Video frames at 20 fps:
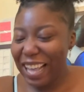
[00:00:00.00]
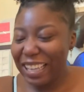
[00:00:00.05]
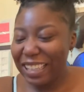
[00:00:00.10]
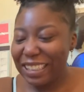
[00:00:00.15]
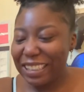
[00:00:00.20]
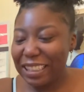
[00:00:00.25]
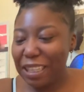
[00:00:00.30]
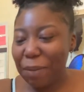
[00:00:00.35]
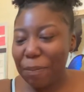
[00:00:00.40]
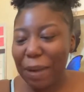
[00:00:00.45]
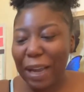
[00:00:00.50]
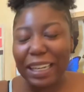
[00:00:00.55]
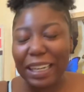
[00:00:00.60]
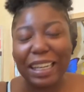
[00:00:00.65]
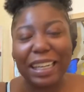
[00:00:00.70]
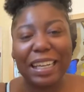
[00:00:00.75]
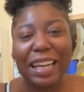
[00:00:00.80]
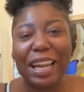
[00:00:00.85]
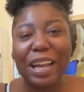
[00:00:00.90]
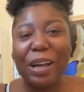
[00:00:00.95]
Somebody
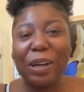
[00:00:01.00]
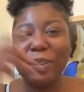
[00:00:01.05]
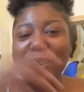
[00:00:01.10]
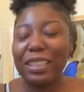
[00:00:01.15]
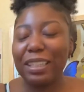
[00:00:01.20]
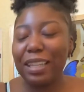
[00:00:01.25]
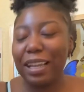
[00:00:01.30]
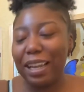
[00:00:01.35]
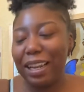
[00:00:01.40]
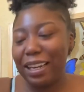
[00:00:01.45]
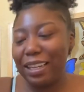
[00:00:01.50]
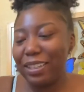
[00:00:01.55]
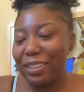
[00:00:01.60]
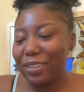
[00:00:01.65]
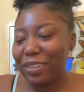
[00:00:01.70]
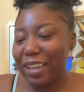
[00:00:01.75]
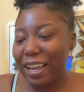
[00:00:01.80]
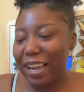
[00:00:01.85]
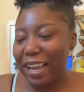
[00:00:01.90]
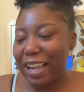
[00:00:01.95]
in their whole stage.
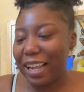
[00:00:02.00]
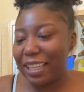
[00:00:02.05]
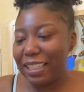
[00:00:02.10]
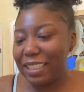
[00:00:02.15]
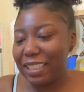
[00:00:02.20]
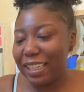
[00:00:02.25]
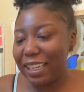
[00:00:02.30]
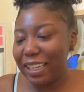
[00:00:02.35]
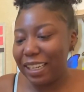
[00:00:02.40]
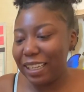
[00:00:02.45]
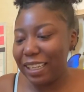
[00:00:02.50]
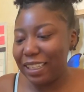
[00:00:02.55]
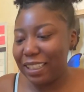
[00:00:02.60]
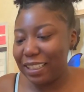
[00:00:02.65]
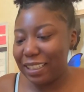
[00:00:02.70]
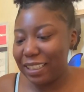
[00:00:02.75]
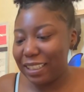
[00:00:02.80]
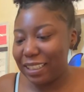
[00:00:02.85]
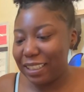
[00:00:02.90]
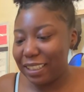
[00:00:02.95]
Okay, I see
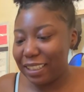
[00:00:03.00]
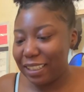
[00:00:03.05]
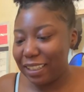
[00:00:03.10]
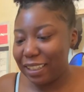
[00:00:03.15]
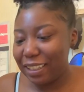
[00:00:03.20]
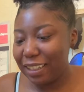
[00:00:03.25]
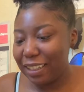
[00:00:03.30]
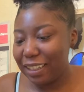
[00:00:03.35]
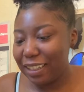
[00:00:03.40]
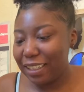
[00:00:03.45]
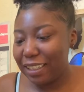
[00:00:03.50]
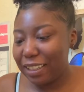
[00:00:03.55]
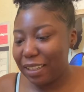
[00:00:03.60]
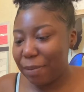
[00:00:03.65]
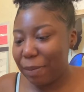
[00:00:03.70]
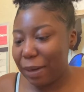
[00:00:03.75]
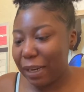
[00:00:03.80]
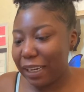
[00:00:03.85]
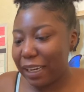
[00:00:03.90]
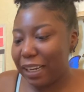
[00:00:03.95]
this.
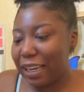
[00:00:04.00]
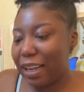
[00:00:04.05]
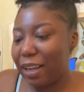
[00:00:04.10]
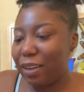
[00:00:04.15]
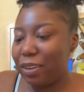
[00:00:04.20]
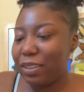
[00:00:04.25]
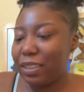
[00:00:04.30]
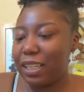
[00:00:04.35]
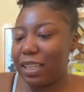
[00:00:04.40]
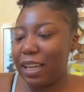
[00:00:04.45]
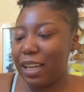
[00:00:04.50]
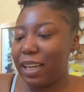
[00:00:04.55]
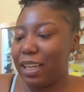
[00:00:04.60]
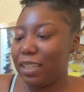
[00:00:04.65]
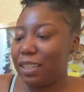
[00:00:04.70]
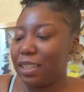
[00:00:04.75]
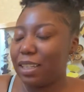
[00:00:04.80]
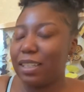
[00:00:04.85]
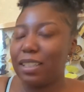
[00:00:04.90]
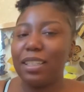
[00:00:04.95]
Somebody in their whole
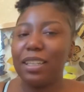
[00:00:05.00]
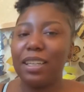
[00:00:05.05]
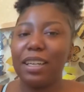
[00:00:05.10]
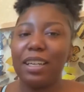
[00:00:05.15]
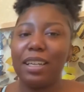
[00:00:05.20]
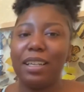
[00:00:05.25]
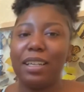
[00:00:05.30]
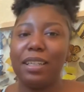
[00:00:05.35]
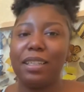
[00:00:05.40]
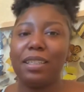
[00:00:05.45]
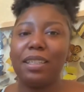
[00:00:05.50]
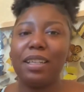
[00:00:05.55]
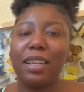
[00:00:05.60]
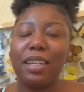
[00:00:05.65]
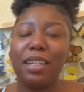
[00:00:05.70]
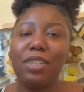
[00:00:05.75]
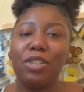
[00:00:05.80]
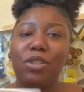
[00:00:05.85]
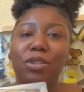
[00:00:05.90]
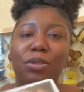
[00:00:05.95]
stage. Because look at this. Look
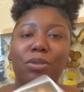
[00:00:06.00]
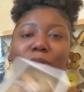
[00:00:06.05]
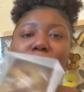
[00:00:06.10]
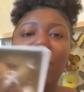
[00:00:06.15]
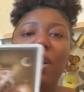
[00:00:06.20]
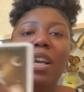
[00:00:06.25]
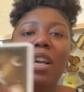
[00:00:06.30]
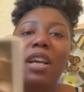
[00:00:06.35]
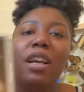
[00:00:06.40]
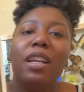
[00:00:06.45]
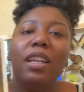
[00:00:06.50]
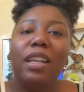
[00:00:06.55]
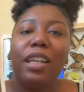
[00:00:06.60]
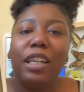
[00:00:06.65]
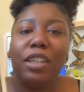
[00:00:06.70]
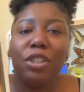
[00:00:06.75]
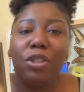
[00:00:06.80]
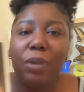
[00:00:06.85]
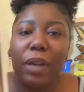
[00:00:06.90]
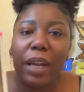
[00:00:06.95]
at you. Look
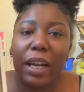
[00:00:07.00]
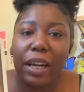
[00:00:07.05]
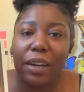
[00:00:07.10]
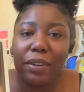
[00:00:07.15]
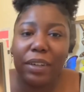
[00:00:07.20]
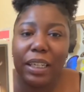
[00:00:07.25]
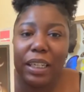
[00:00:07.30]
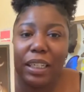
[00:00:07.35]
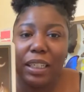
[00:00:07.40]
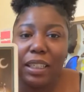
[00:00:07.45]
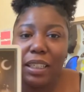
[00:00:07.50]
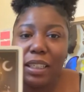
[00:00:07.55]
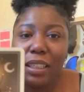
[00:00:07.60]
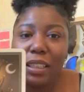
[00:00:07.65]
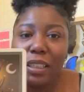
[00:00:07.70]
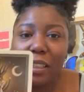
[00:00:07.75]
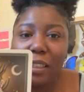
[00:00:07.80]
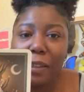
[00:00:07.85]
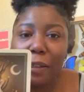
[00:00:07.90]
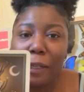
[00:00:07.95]
at you,
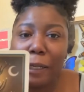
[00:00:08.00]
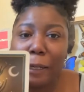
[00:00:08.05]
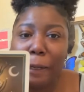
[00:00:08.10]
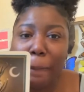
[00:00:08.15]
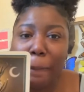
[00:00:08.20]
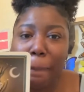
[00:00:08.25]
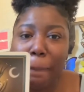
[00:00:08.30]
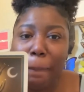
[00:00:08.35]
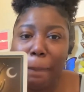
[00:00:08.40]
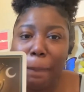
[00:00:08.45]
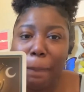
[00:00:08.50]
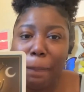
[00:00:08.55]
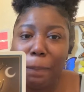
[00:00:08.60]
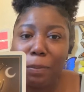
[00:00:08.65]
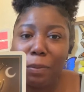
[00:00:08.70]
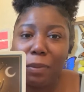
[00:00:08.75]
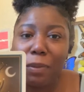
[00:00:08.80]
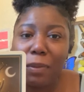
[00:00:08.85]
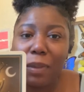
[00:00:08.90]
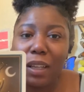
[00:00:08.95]
Aries.
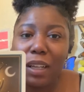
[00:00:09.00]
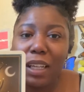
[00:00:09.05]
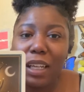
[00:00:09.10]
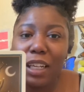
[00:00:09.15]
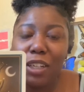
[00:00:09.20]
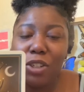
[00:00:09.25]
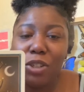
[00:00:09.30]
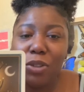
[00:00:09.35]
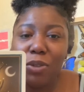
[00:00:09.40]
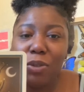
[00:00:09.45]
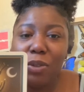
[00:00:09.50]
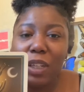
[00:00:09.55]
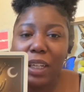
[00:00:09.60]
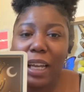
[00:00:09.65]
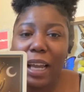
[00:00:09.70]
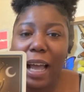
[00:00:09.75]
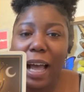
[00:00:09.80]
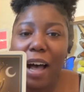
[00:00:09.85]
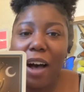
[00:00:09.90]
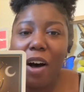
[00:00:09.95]
Look at you.
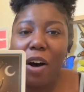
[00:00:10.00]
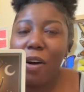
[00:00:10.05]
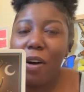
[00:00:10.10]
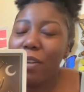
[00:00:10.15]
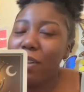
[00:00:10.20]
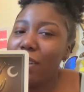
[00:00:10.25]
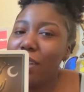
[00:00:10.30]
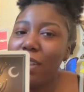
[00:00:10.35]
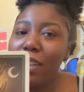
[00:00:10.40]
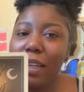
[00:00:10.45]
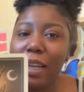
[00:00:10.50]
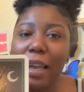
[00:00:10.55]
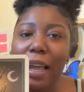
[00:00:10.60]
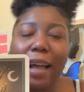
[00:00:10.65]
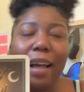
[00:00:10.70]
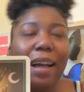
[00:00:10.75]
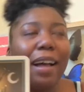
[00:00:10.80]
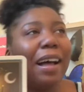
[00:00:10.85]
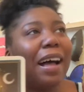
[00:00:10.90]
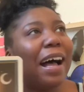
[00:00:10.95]
Look at how
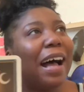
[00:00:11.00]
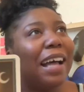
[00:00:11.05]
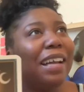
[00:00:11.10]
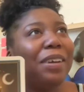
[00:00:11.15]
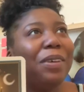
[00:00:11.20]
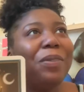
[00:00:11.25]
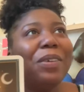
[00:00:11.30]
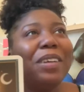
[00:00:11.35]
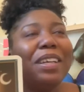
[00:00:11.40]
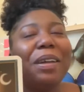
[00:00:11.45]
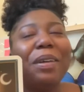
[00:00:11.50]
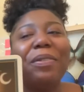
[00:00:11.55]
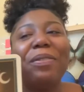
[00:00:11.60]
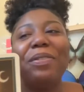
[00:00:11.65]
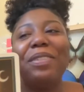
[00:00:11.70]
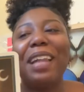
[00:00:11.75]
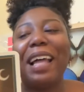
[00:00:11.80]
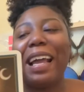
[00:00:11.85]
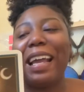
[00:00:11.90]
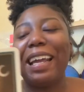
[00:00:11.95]
I don't
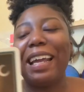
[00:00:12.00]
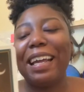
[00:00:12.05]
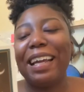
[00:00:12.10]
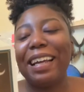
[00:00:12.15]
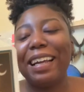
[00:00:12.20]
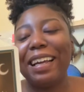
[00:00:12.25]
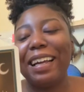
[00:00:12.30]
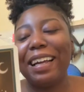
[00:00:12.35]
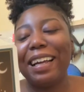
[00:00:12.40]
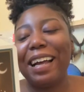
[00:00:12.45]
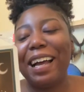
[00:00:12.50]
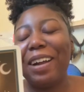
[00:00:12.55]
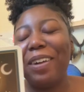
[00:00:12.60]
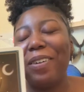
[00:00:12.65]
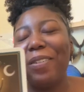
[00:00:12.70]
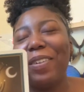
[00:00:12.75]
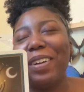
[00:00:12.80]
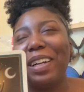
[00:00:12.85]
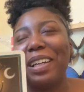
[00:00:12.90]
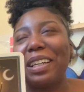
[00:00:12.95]

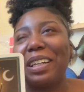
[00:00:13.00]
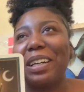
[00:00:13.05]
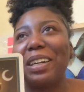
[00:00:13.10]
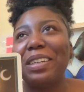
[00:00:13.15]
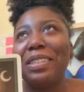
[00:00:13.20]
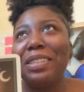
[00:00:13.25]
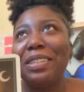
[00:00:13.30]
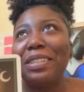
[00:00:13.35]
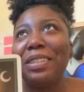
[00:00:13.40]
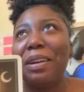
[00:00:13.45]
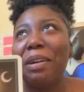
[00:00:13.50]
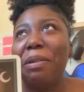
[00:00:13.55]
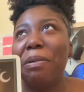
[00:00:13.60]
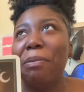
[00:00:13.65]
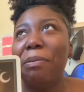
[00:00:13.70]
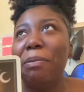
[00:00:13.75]
want to curse so